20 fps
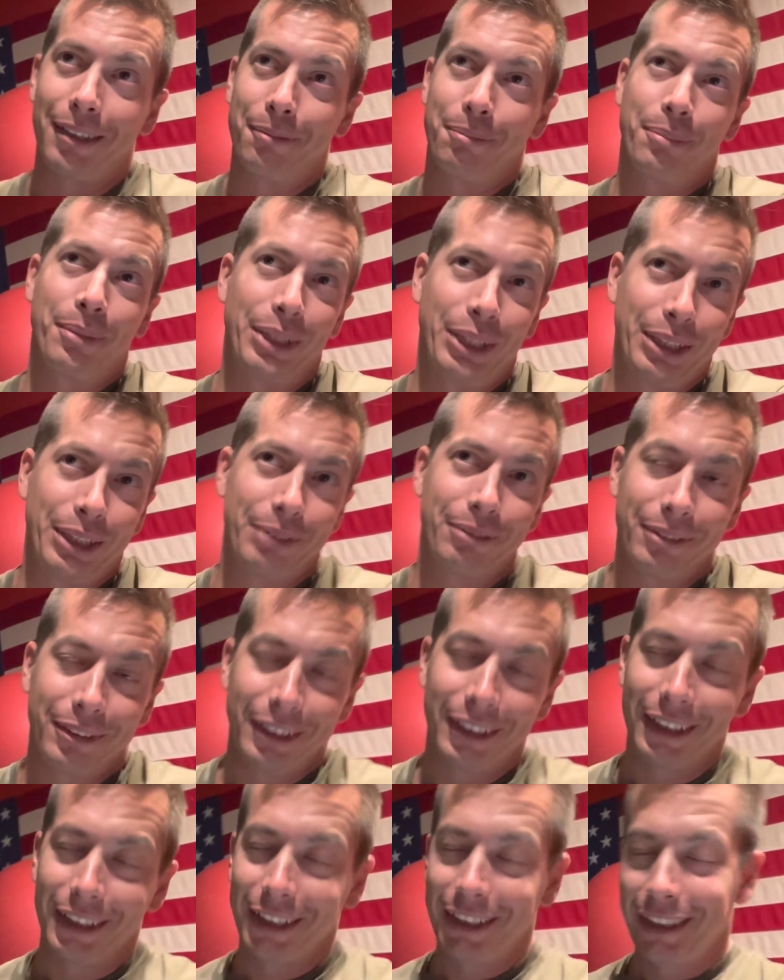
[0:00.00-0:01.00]
but
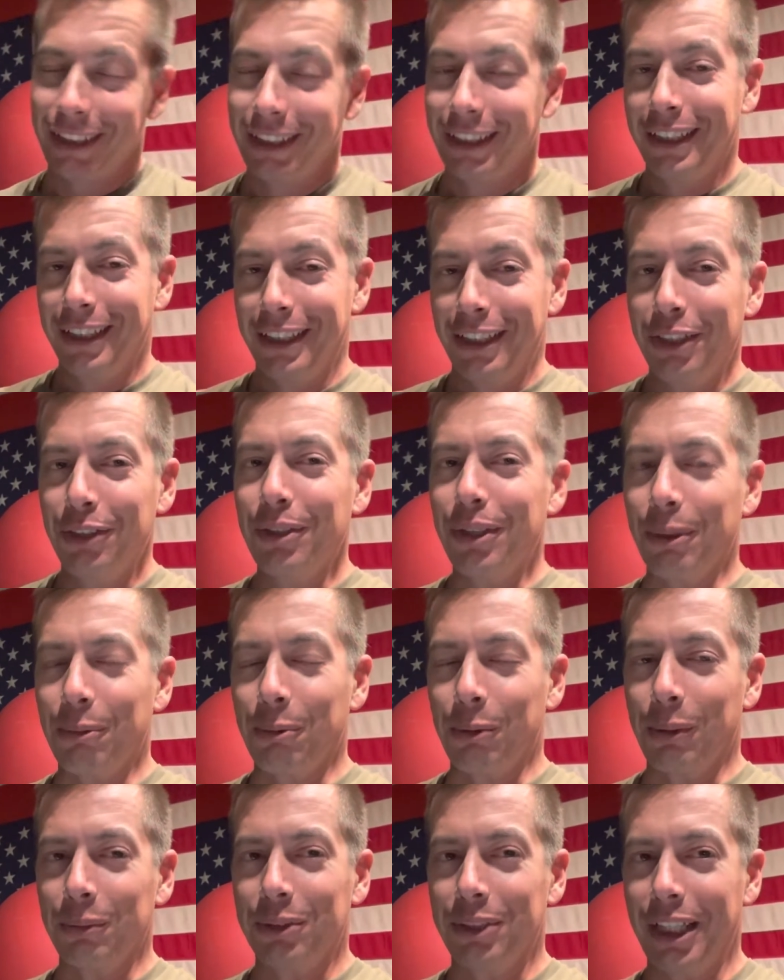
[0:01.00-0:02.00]
you get
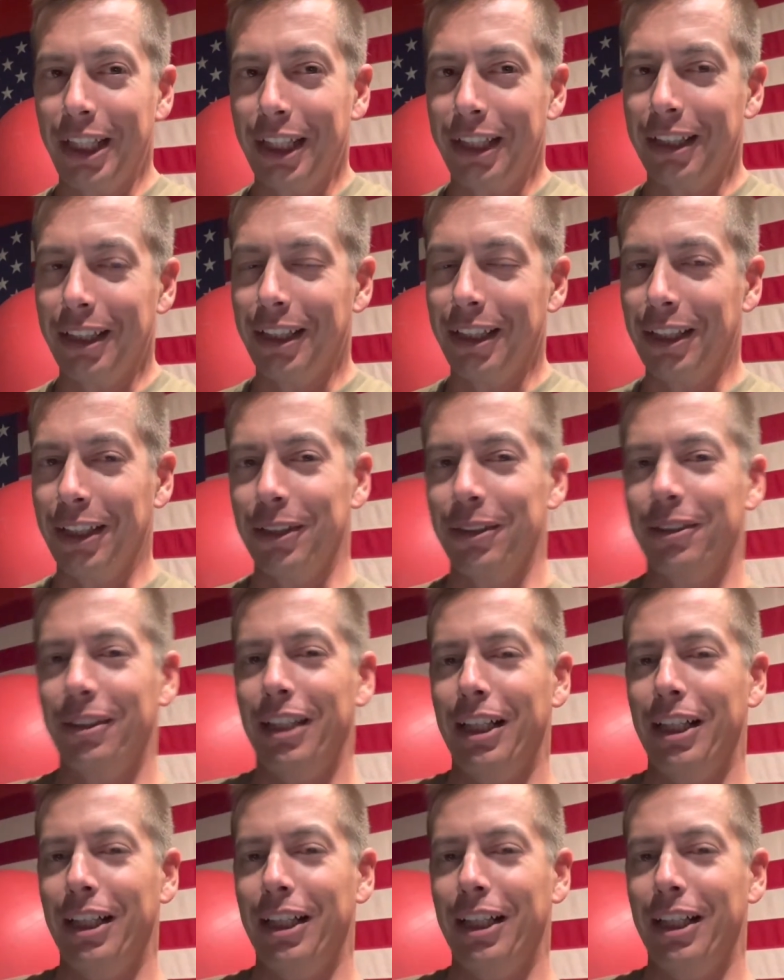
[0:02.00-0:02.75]
what I'm saying here.